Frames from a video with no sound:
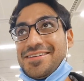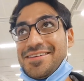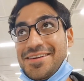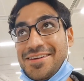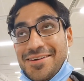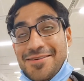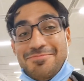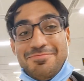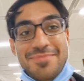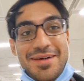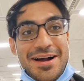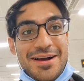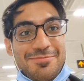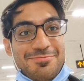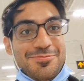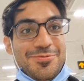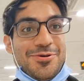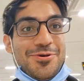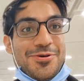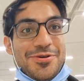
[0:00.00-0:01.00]
like a
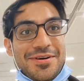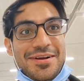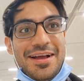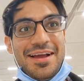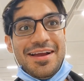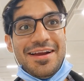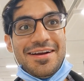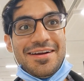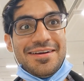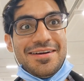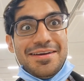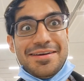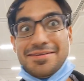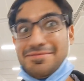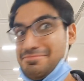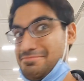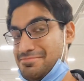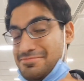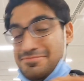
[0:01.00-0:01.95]
MacBook and like